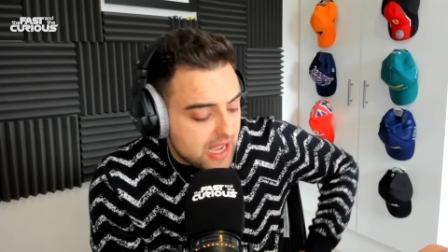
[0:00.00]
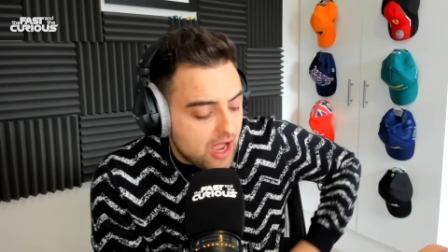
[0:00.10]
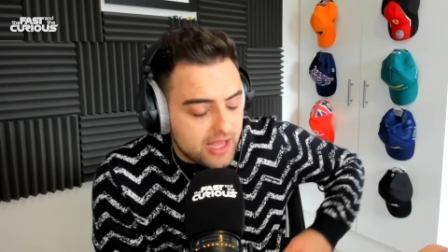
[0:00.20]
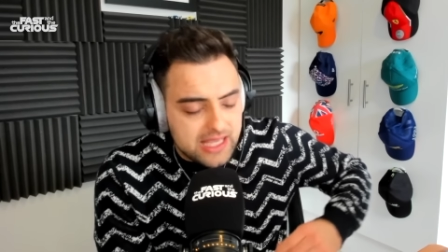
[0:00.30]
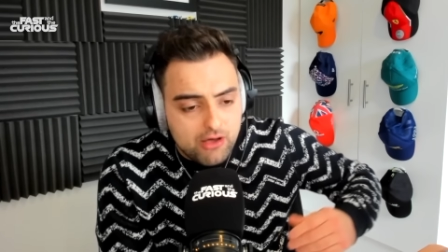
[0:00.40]
Uh,
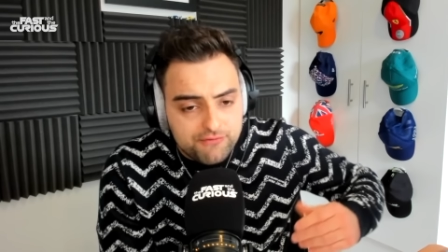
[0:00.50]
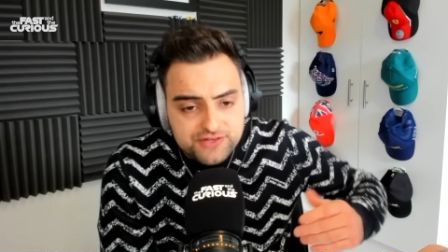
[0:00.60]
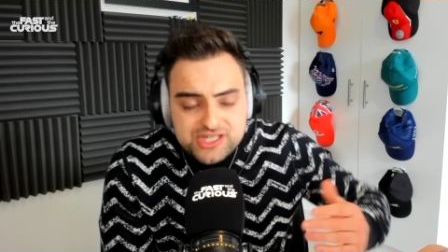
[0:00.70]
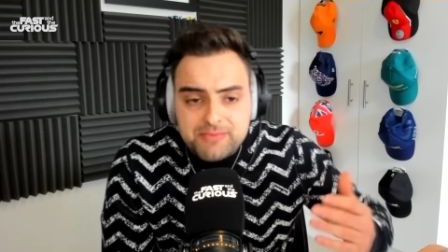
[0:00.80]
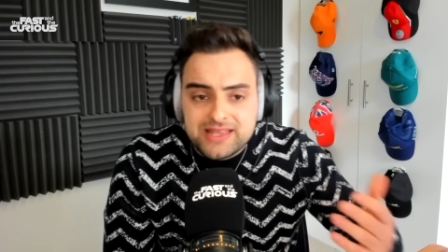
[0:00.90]
uh, he
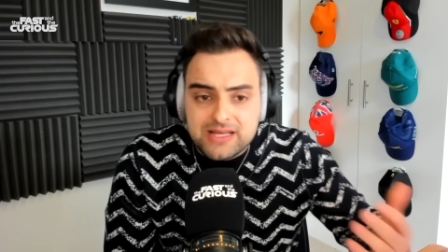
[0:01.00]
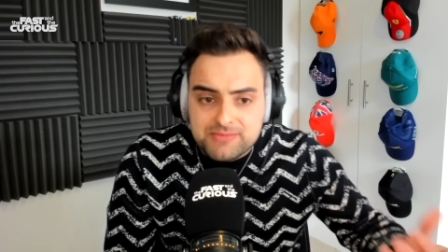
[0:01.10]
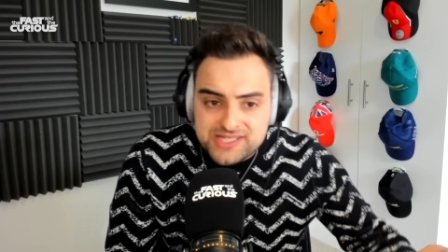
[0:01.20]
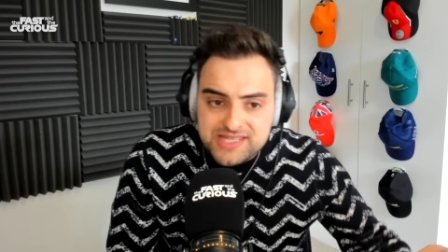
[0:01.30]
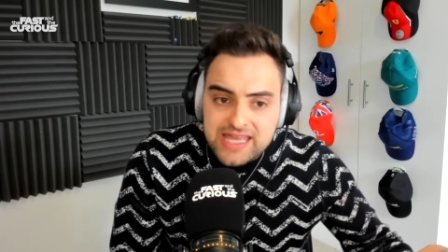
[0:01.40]
obviously made that
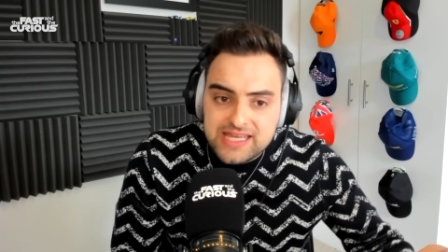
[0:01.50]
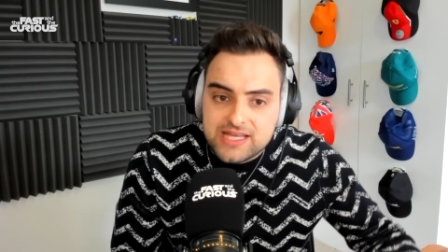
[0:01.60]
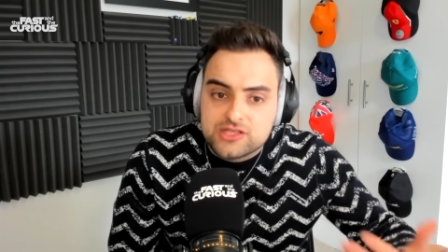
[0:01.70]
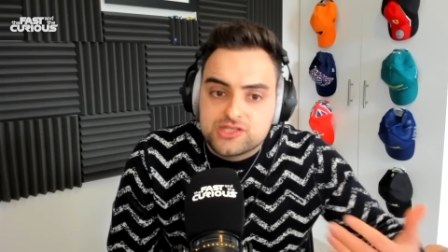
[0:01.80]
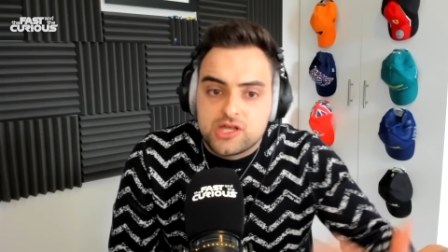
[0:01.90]
mistake
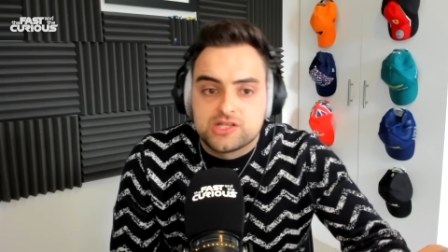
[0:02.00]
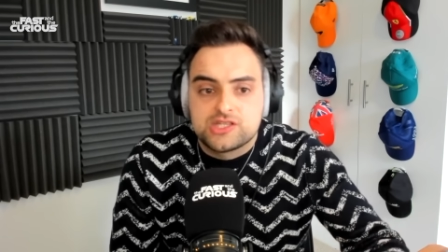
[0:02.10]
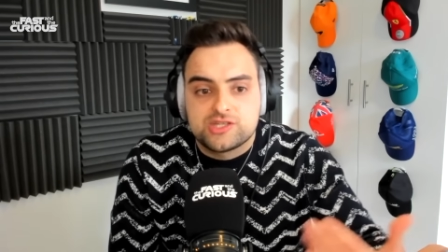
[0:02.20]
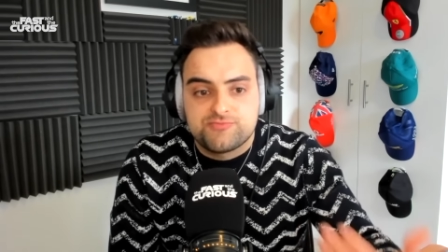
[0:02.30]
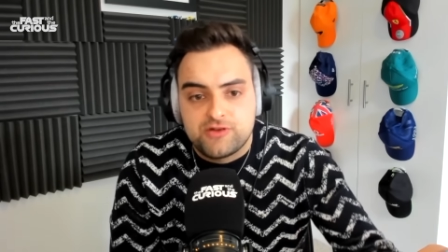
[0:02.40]
at the start
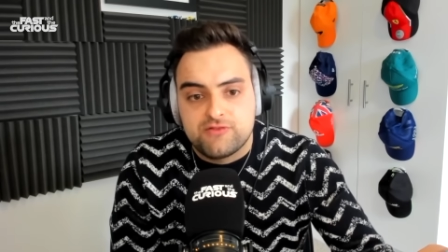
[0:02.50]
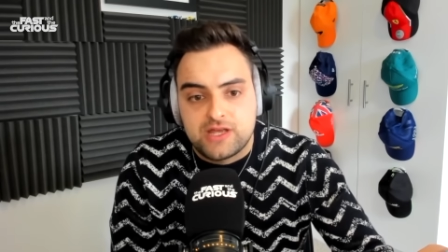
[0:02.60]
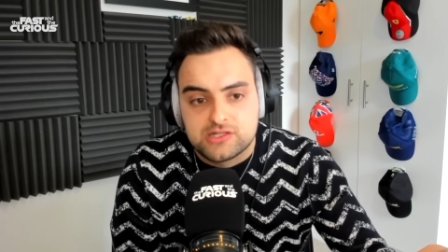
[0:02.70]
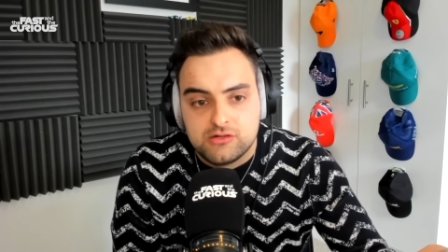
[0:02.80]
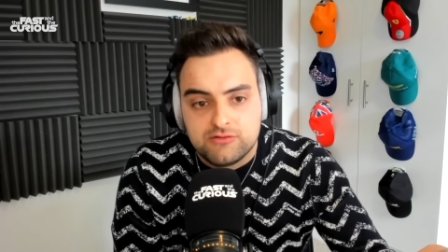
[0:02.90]
of the sprint
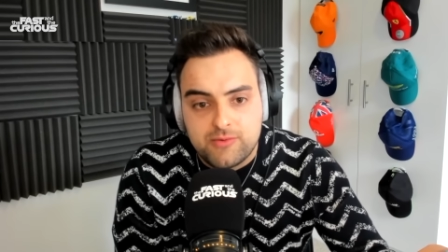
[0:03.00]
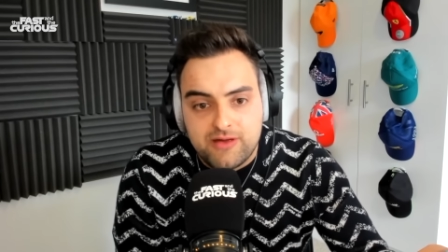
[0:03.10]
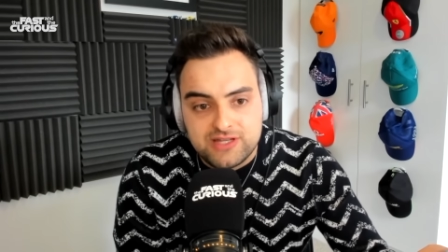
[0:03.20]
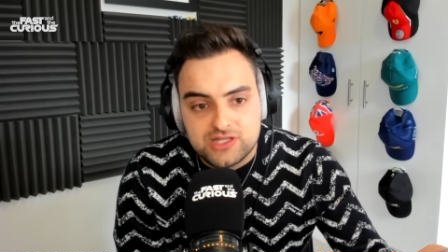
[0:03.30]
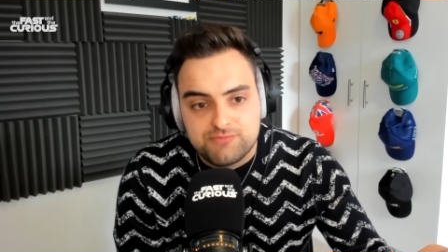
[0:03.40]
race, Laura,
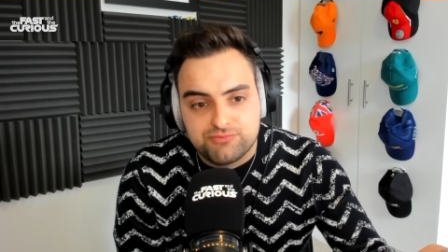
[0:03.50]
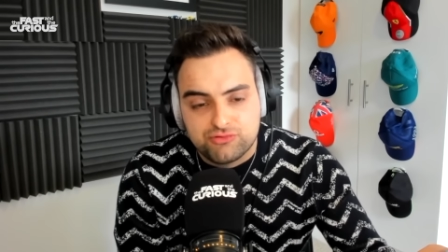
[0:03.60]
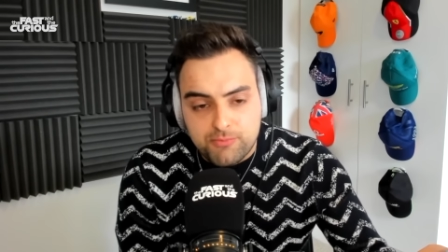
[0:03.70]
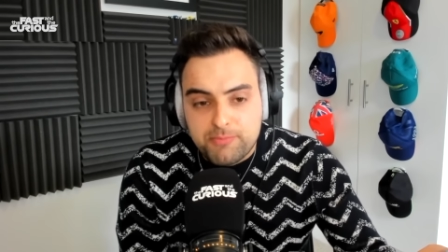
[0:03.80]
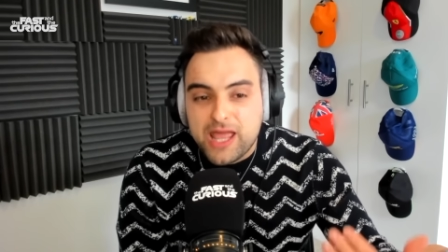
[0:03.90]
where he
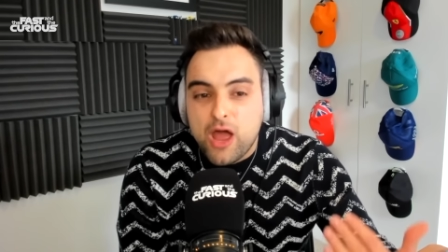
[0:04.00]
probably